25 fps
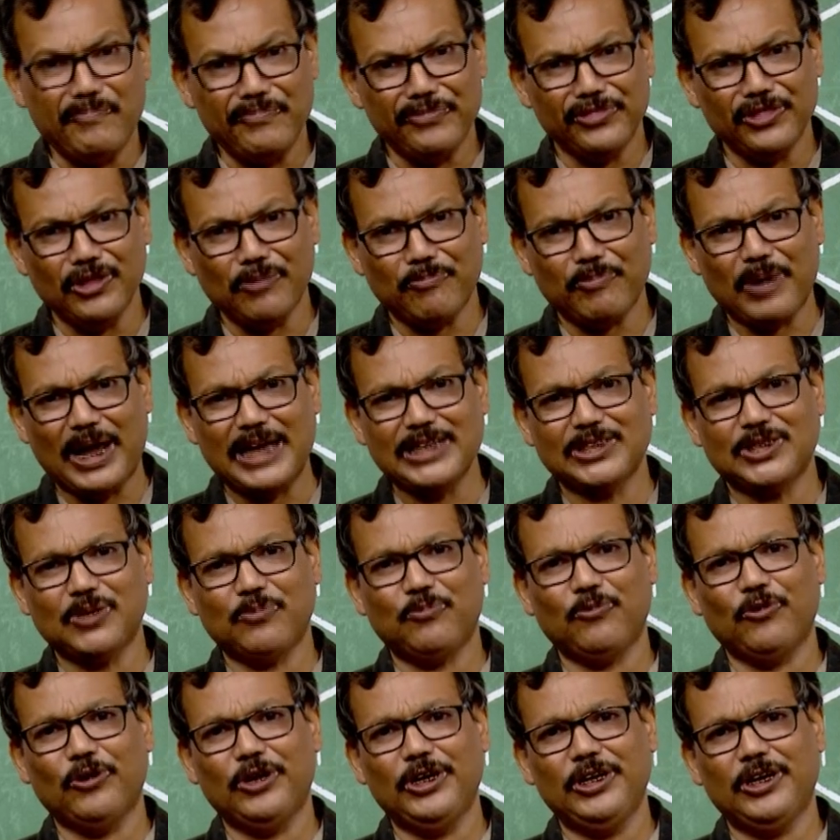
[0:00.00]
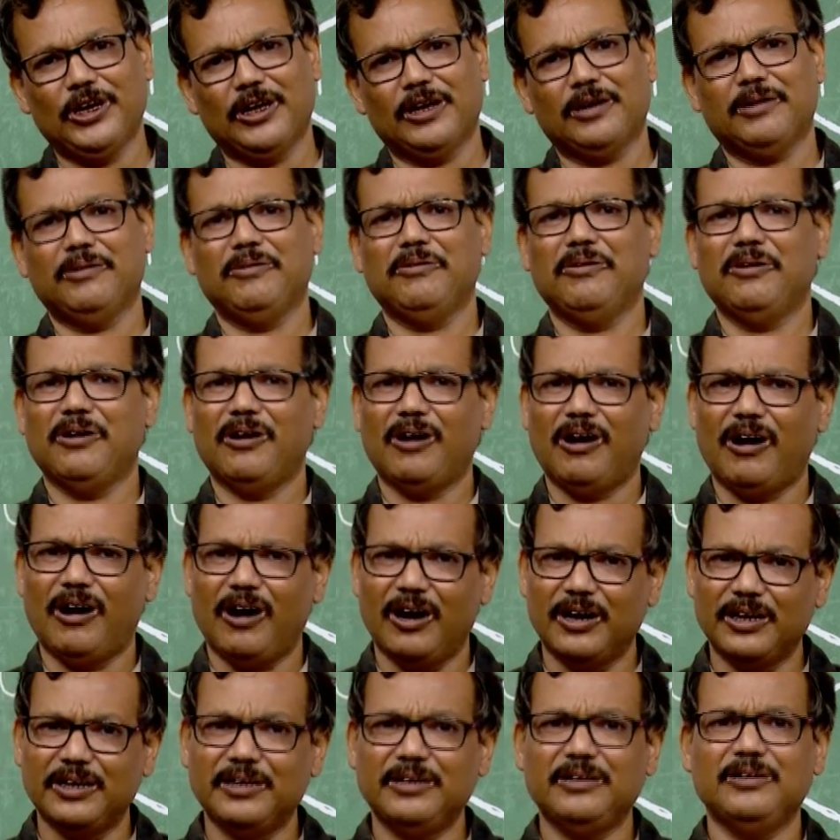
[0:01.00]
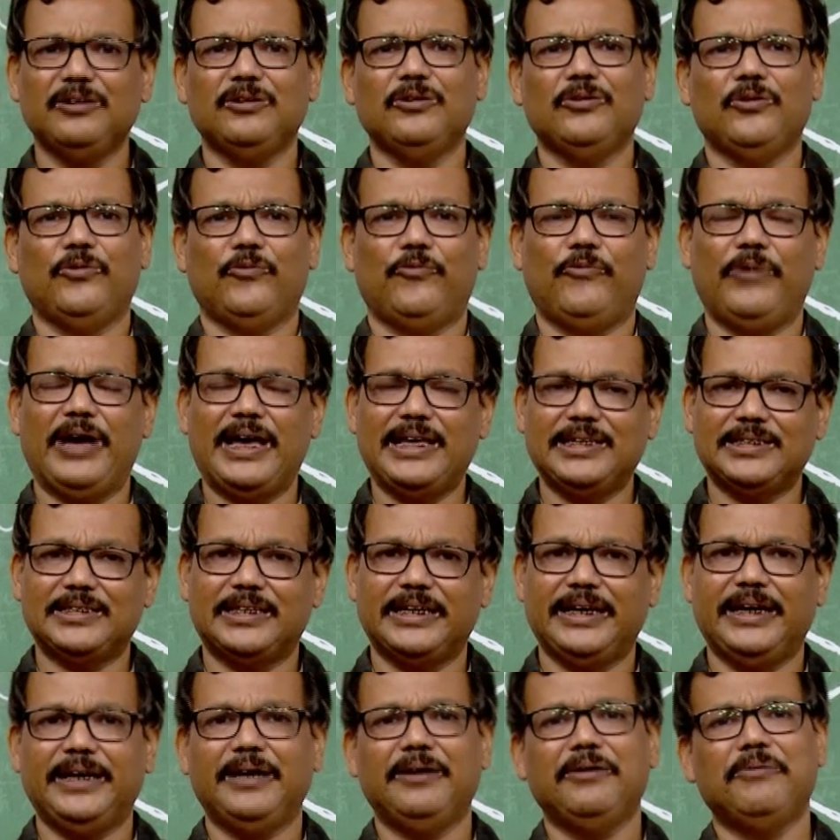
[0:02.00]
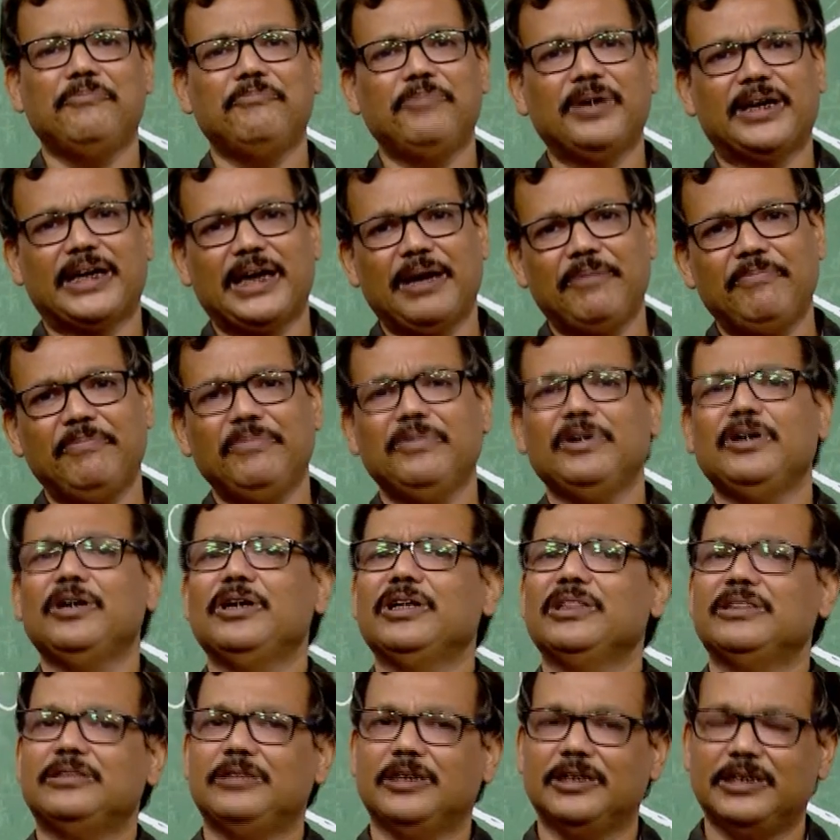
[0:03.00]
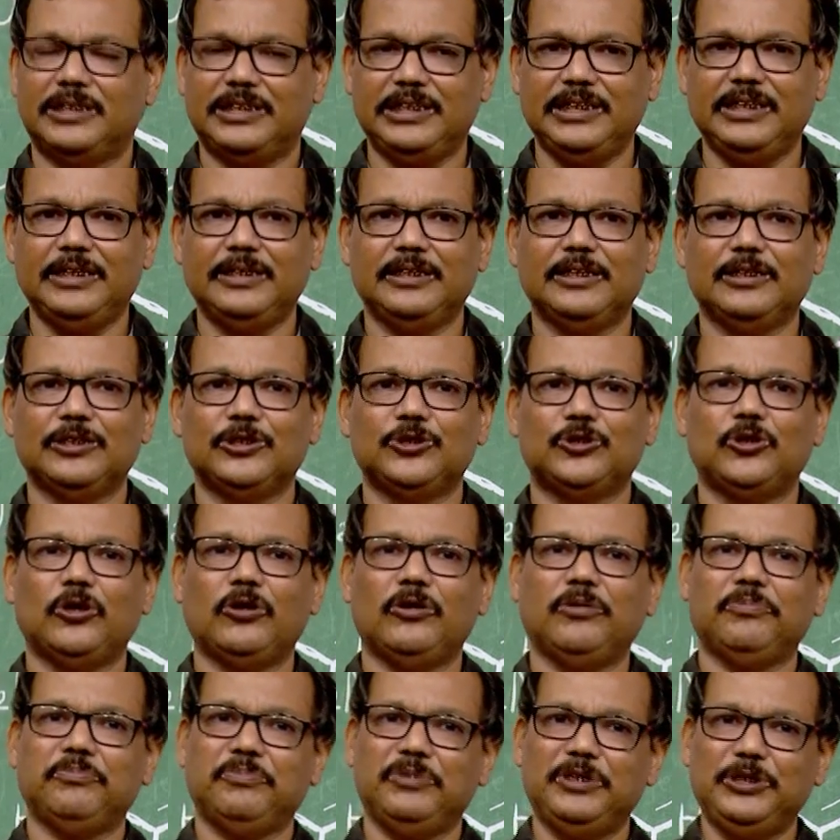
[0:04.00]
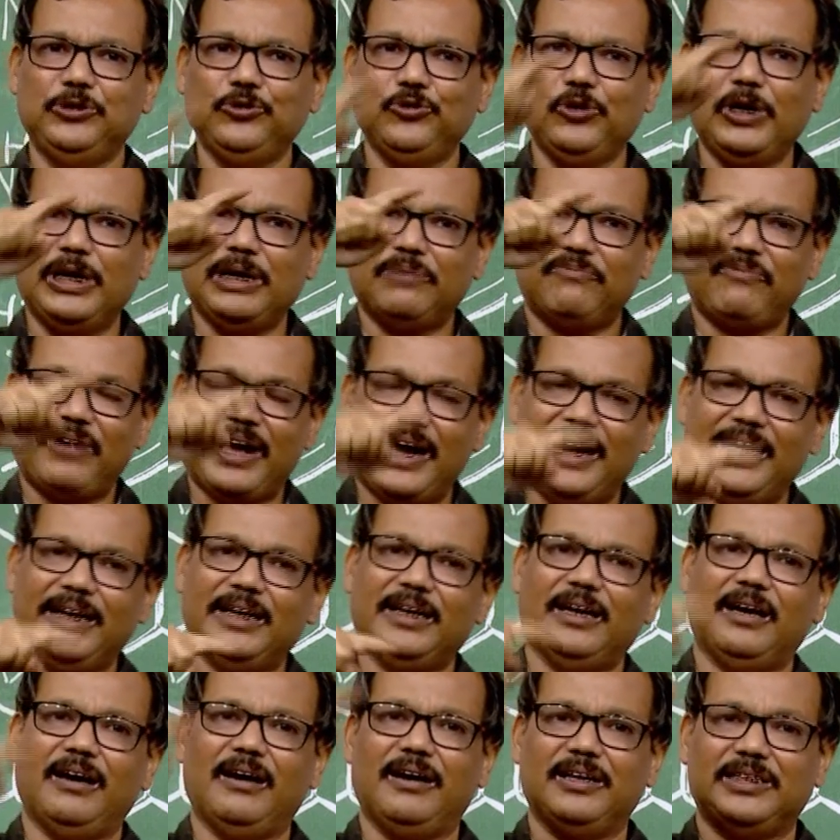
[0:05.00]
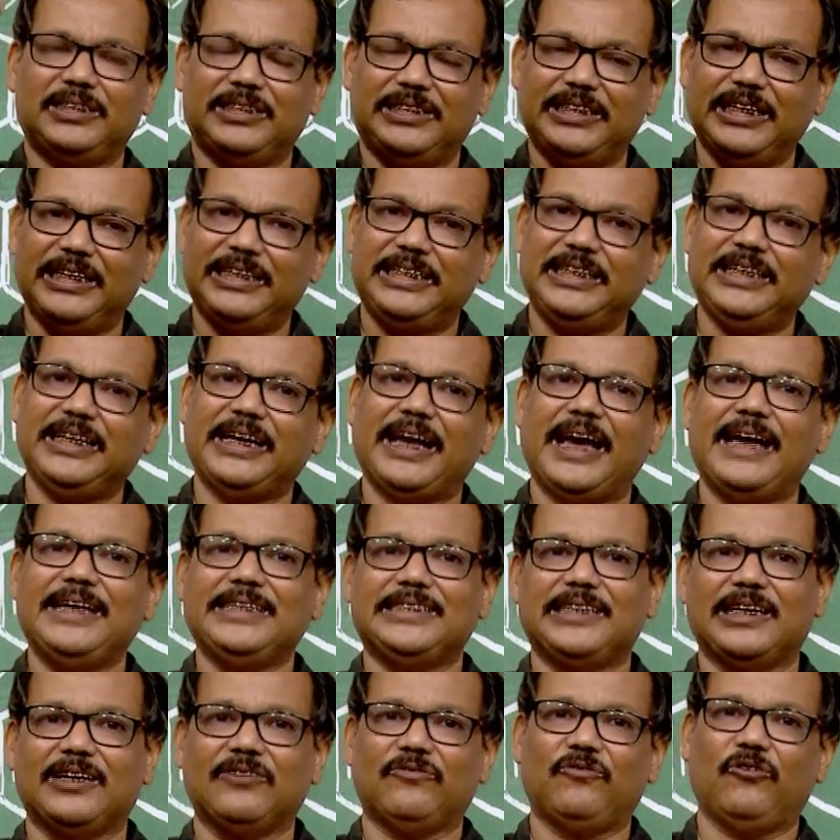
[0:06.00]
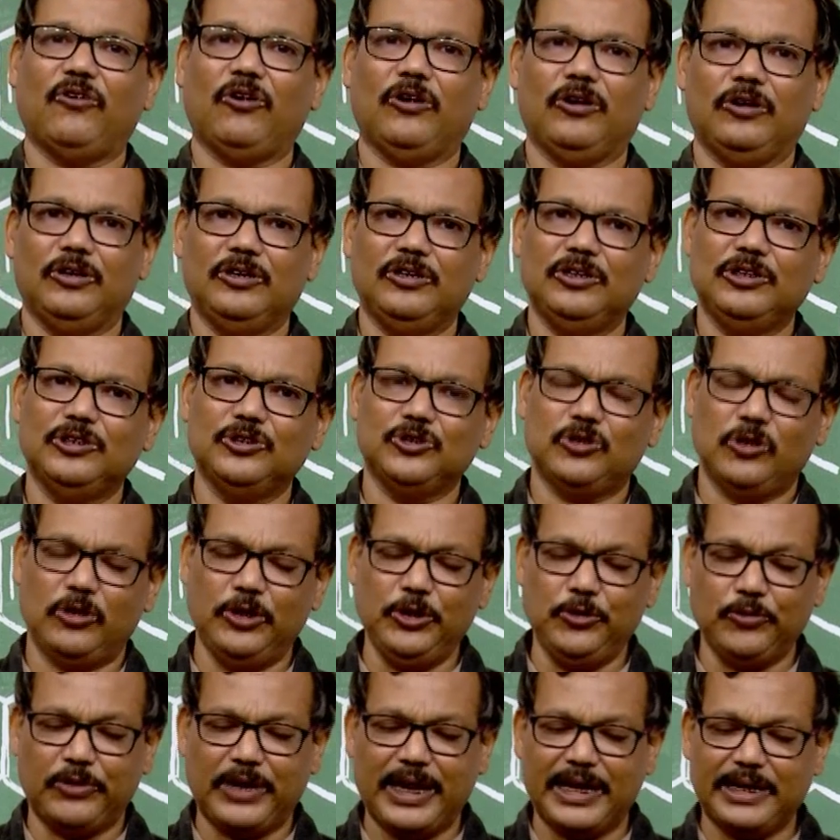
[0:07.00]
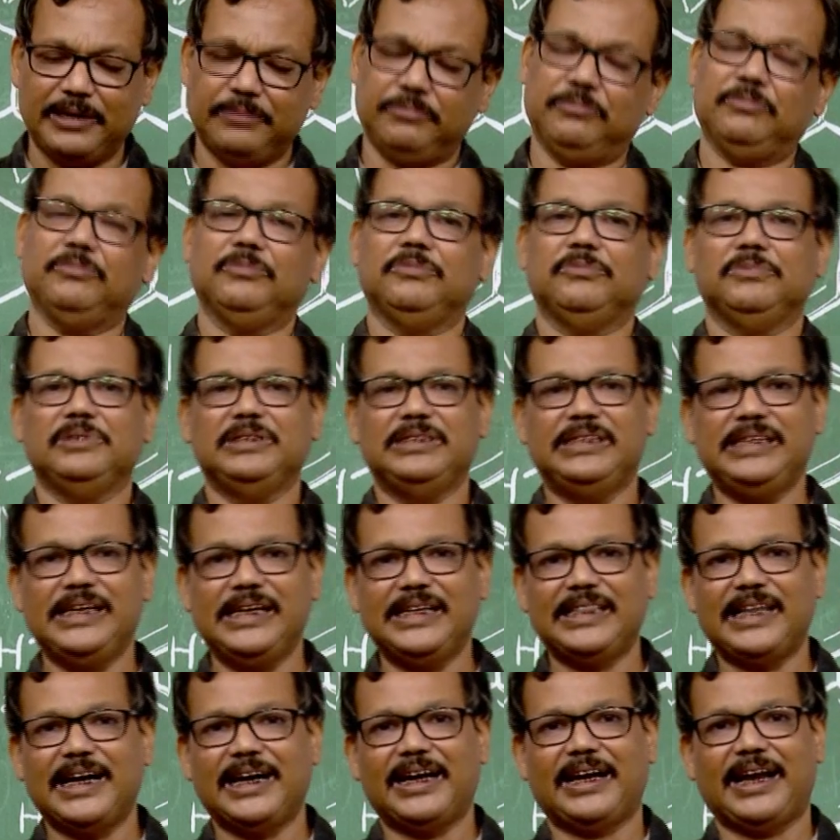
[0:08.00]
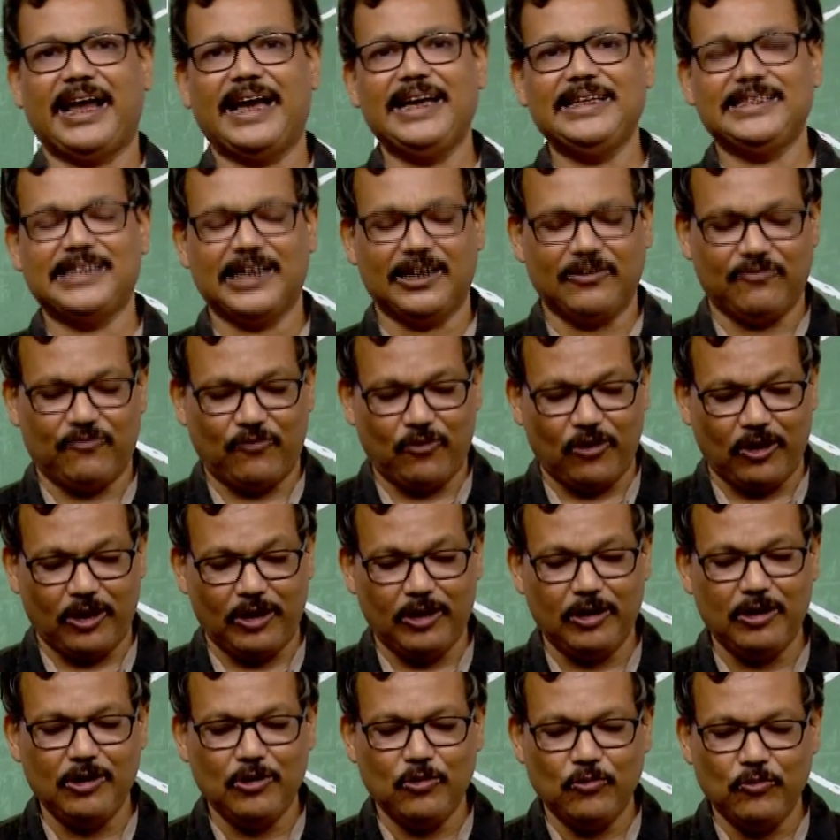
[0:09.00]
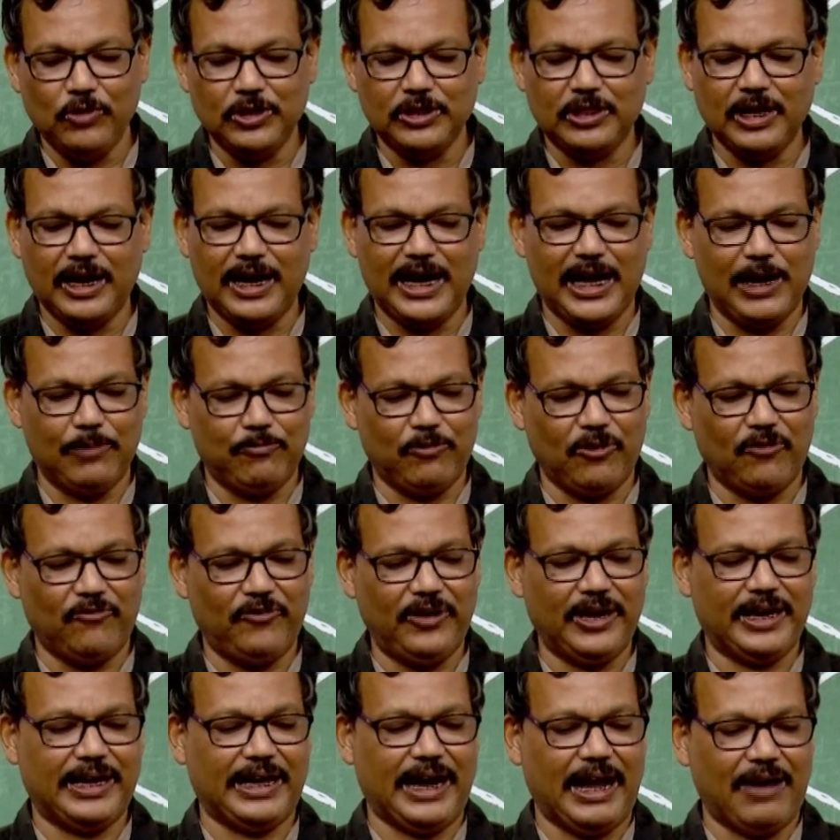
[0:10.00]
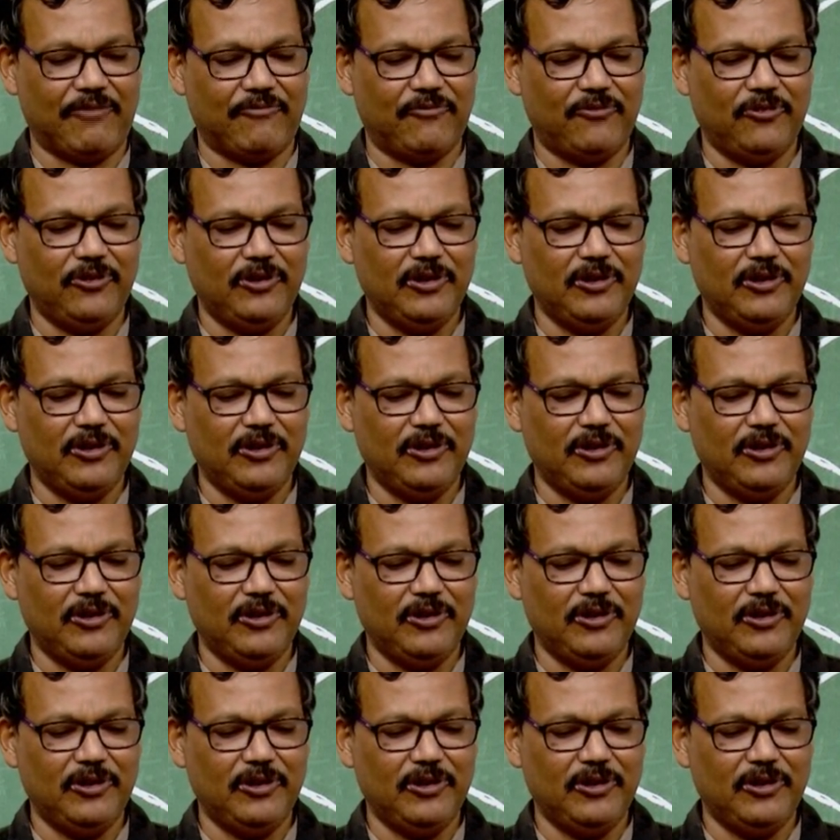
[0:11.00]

The price of onion on Wednesday became 30. So, you will find a steady rise and fall. So, you can see that rise and fall with the help of a graph.